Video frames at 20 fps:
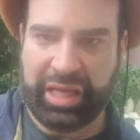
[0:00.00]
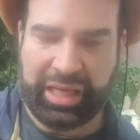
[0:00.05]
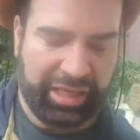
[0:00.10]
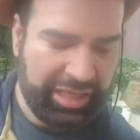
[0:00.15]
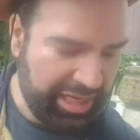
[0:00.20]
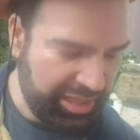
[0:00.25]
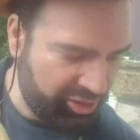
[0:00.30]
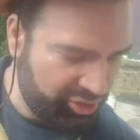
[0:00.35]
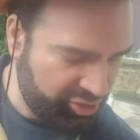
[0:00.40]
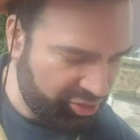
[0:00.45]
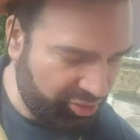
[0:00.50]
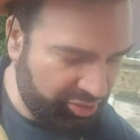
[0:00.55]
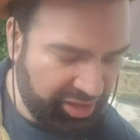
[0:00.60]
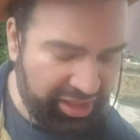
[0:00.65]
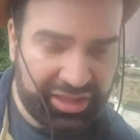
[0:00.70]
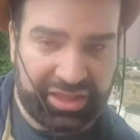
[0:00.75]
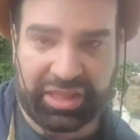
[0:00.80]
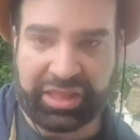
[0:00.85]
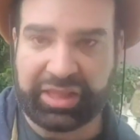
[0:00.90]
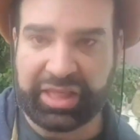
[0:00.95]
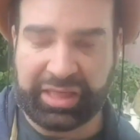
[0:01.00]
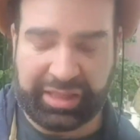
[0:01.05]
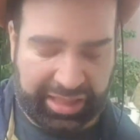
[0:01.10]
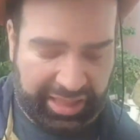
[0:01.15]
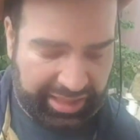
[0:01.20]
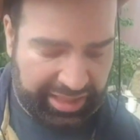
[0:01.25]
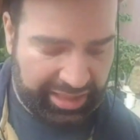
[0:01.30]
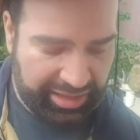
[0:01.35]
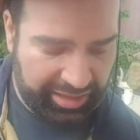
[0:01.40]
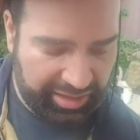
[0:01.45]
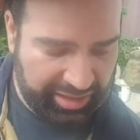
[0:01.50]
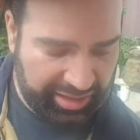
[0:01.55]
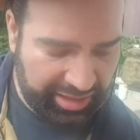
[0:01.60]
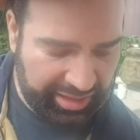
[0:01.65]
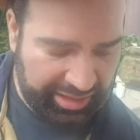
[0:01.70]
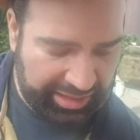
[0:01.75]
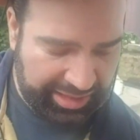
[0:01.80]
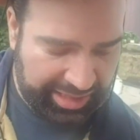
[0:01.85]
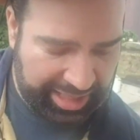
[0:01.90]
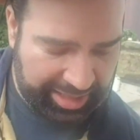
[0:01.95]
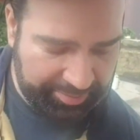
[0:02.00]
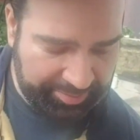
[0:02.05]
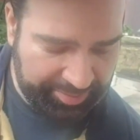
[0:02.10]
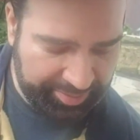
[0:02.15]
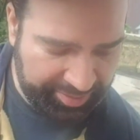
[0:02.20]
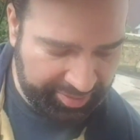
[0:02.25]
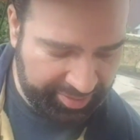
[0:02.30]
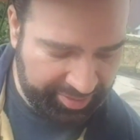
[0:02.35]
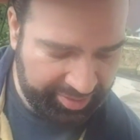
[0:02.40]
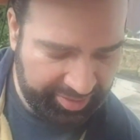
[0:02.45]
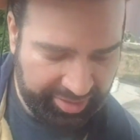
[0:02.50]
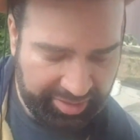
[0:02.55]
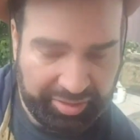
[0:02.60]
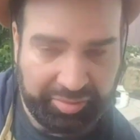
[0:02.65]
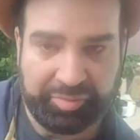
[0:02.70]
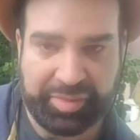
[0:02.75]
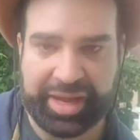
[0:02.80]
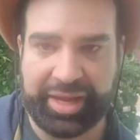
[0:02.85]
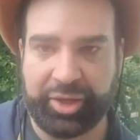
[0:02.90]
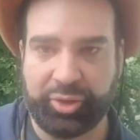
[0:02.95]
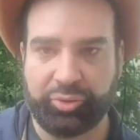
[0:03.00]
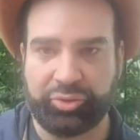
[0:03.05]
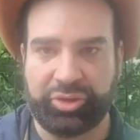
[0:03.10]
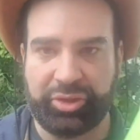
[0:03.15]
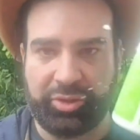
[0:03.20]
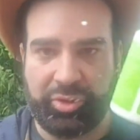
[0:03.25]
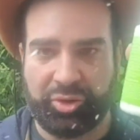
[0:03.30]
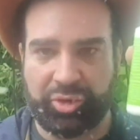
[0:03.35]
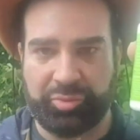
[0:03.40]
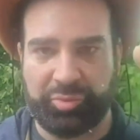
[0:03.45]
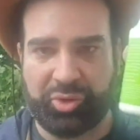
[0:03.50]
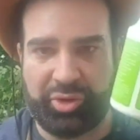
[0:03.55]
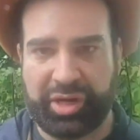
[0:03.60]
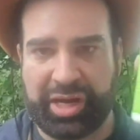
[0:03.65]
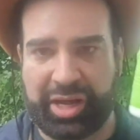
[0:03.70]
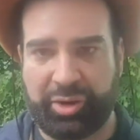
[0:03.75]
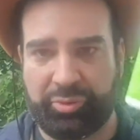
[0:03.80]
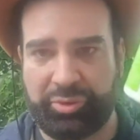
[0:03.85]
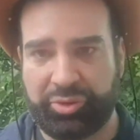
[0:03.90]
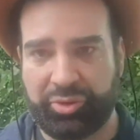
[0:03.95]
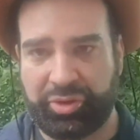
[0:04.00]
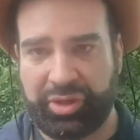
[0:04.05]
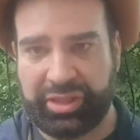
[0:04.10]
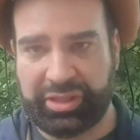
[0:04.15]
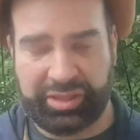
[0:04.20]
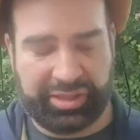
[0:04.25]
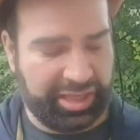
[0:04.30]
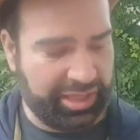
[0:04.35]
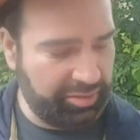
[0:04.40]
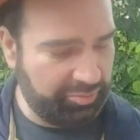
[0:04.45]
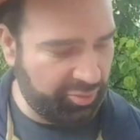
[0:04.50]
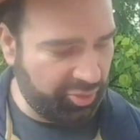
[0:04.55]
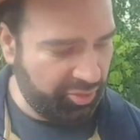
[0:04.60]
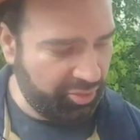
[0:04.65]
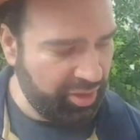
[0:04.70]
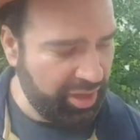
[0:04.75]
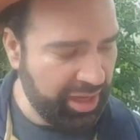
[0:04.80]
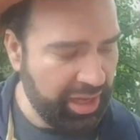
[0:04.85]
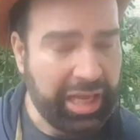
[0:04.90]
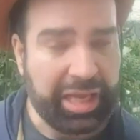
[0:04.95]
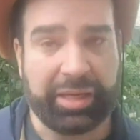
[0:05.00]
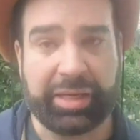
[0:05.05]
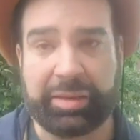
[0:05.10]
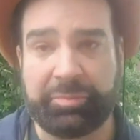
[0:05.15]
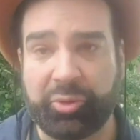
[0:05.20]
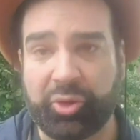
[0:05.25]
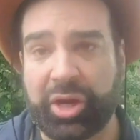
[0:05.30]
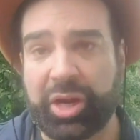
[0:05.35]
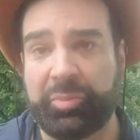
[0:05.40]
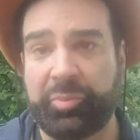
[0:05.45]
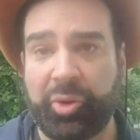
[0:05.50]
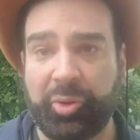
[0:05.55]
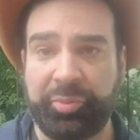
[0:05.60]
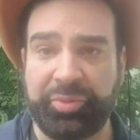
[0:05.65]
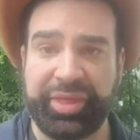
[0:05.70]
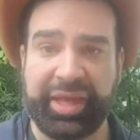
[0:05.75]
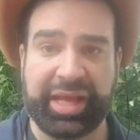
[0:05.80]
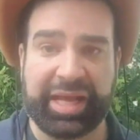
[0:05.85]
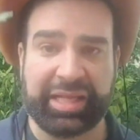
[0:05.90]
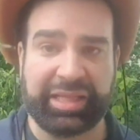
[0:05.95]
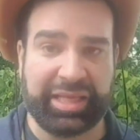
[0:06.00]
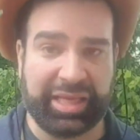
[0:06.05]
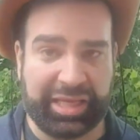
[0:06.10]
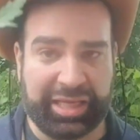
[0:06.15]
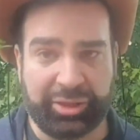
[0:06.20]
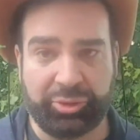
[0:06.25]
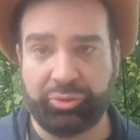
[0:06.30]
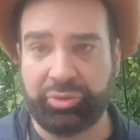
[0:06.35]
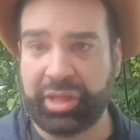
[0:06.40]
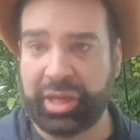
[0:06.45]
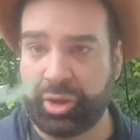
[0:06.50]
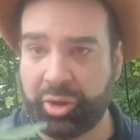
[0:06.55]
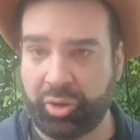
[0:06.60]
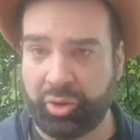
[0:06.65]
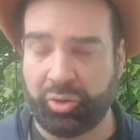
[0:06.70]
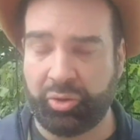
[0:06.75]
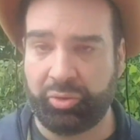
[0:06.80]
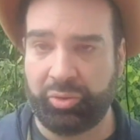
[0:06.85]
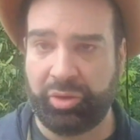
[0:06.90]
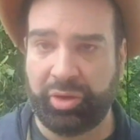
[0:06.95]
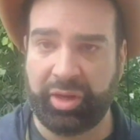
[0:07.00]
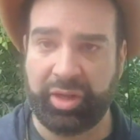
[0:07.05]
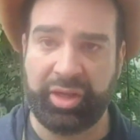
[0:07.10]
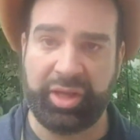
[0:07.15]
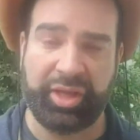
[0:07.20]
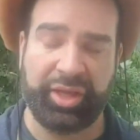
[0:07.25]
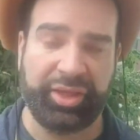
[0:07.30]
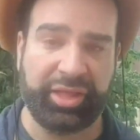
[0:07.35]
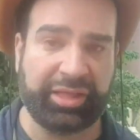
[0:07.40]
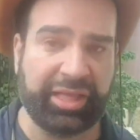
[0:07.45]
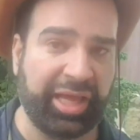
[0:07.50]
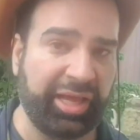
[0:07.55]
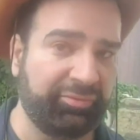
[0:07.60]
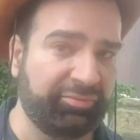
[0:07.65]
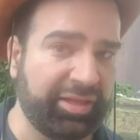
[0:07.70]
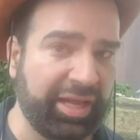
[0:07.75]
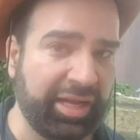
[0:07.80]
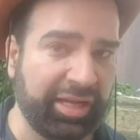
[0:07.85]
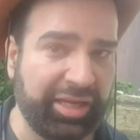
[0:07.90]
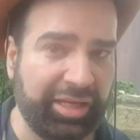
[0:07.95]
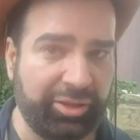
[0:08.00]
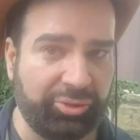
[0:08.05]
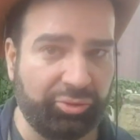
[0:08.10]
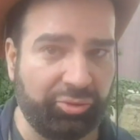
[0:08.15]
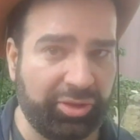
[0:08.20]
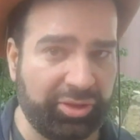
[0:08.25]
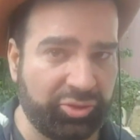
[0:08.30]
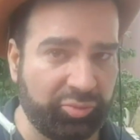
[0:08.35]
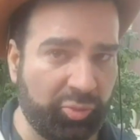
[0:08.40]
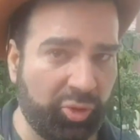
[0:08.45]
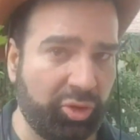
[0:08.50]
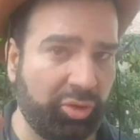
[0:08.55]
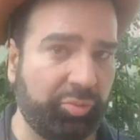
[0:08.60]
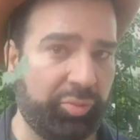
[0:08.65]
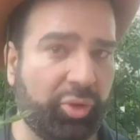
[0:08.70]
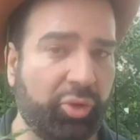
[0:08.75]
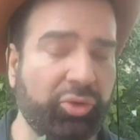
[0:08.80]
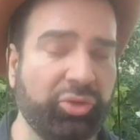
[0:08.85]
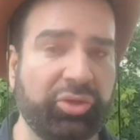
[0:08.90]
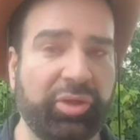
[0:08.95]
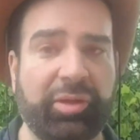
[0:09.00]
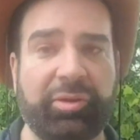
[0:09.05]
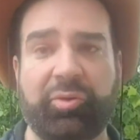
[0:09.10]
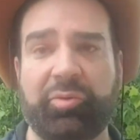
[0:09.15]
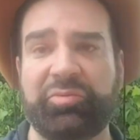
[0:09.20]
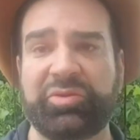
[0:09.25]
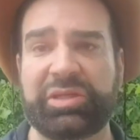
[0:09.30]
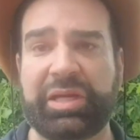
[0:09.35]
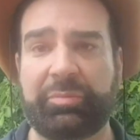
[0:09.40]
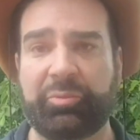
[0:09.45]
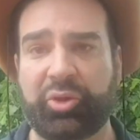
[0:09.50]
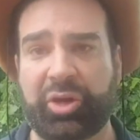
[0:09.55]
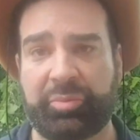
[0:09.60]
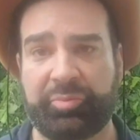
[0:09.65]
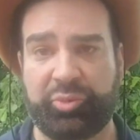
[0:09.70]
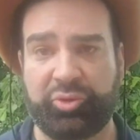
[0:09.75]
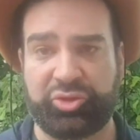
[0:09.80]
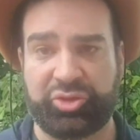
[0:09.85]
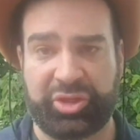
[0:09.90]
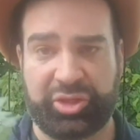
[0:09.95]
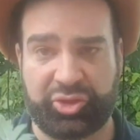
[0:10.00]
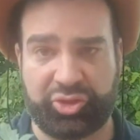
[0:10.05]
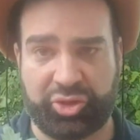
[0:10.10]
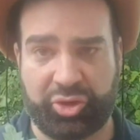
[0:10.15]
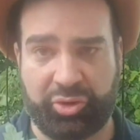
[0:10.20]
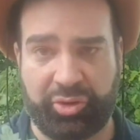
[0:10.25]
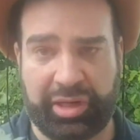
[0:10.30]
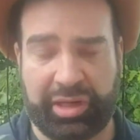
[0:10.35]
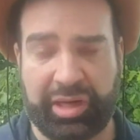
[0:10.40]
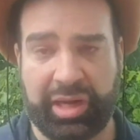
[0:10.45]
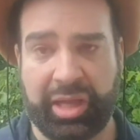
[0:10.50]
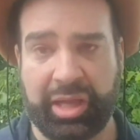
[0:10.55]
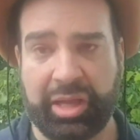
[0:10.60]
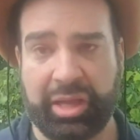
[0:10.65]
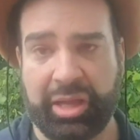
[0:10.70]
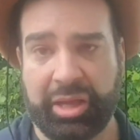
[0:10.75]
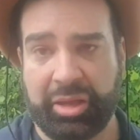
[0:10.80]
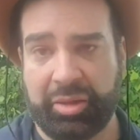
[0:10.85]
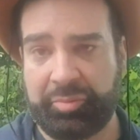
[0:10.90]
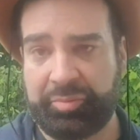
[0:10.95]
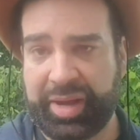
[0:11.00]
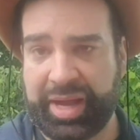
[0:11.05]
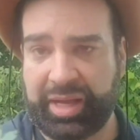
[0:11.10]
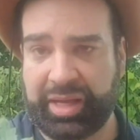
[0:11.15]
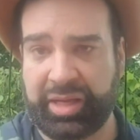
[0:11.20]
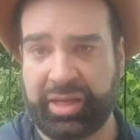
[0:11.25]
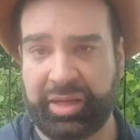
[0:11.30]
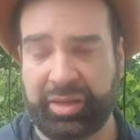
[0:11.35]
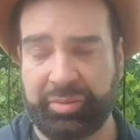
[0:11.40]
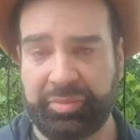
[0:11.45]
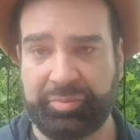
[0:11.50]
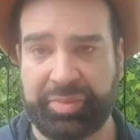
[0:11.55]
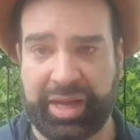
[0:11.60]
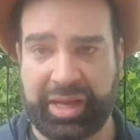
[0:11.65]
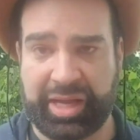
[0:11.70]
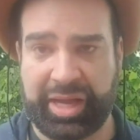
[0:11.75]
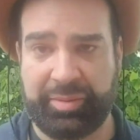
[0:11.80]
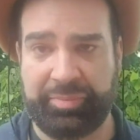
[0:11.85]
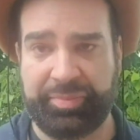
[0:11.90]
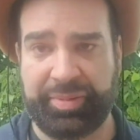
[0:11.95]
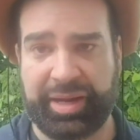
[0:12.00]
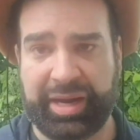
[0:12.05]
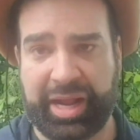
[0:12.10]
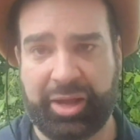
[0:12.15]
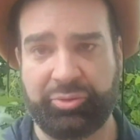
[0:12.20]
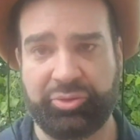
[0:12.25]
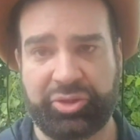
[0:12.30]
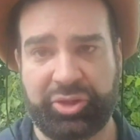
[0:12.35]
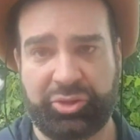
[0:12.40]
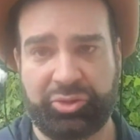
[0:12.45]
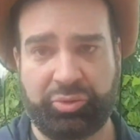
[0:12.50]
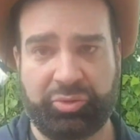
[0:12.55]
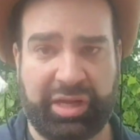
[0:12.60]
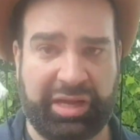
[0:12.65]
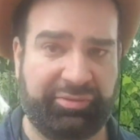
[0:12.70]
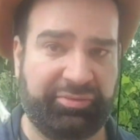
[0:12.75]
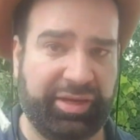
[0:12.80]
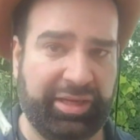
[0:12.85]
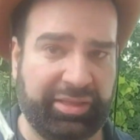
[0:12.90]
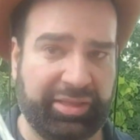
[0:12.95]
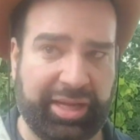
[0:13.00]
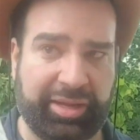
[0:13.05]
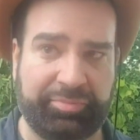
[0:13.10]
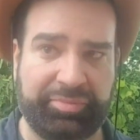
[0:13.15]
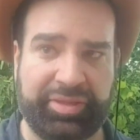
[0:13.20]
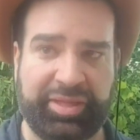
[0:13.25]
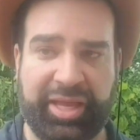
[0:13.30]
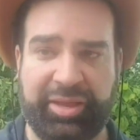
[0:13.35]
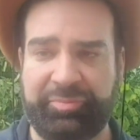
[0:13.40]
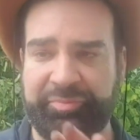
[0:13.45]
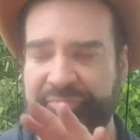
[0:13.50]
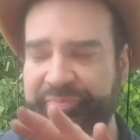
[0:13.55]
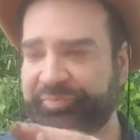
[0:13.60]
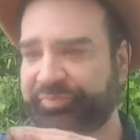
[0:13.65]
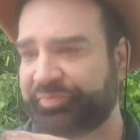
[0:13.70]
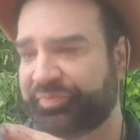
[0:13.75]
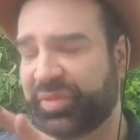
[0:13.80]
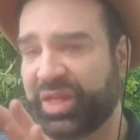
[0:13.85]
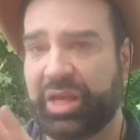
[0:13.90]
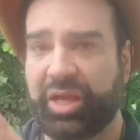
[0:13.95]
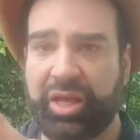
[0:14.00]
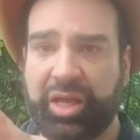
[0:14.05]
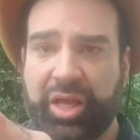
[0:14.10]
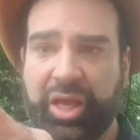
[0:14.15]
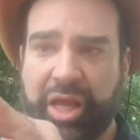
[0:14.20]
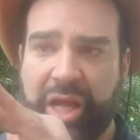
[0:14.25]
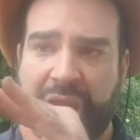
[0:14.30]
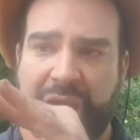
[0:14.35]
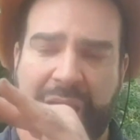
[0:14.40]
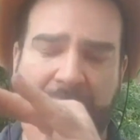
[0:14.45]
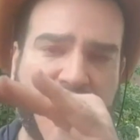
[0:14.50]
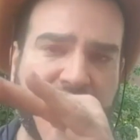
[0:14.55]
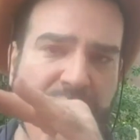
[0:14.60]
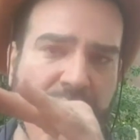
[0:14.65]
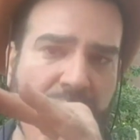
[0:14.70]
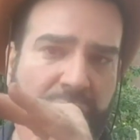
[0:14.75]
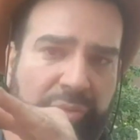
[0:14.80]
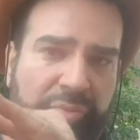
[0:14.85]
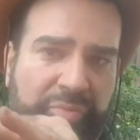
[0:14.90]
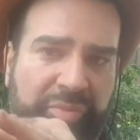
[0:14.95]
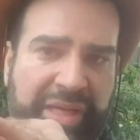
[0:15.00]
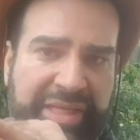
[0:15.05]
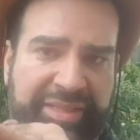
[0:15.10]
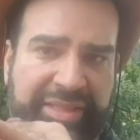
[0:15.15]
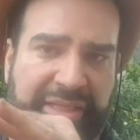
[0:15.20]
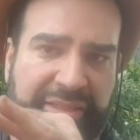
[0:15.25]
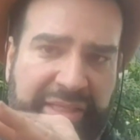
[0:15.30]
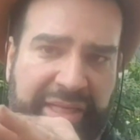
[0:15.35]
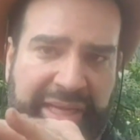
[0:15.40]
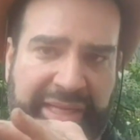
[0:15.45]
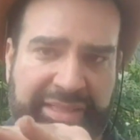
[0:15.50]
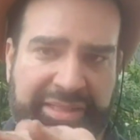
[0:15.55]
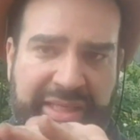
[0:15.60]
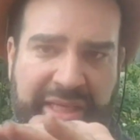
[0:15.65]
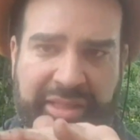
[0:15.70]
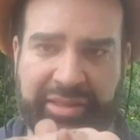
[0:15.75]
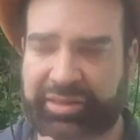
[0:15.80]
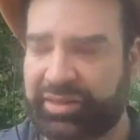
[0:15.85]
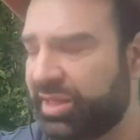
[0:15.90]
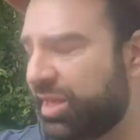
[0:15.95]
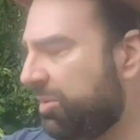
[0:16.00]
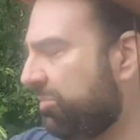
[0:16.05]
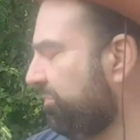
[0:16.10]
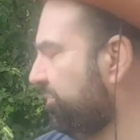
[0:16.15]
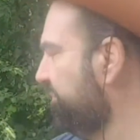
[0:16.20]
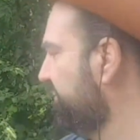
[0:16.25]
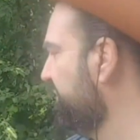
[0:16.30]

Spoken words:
Great, so that's it, and I can recap my rooting hormone now. We don't need it anymore, and I'm gonna pop the cutting into the hole that I have dug into the small pot, and obviously I'm gonna push the soil back up around it to cover it up, yeah, up to a certain extent, yeah.